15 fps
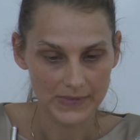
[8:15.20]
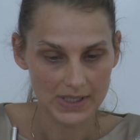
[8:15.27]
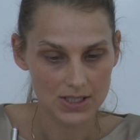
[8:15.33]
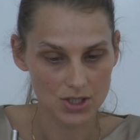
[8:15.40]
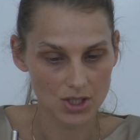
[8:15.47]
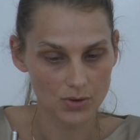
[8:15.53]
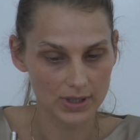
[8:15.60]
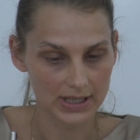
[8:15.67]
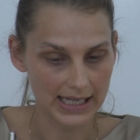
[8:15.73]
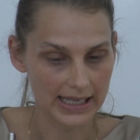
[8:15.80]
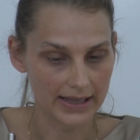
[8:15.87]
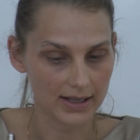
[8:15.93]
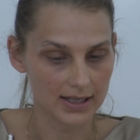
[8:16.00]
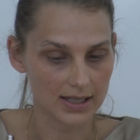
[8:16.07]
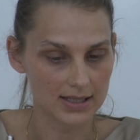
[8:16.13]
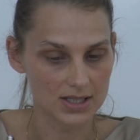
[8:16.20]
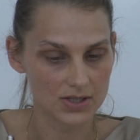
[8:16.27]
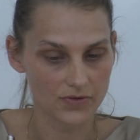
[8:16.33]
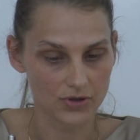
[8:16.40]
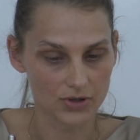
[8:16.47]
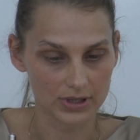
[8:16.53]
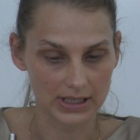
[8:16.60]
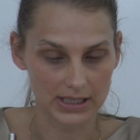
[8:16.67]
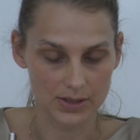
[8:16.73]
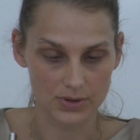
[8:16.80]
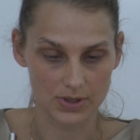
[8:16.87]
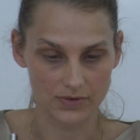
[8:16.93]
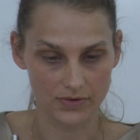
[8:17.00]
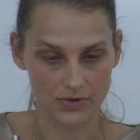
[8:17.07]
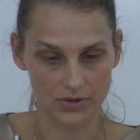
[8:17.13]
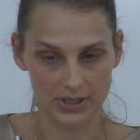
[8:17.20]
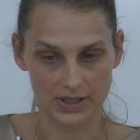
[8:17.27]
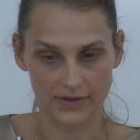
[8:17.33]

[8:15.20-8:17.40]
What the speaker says: So then it's 14,045.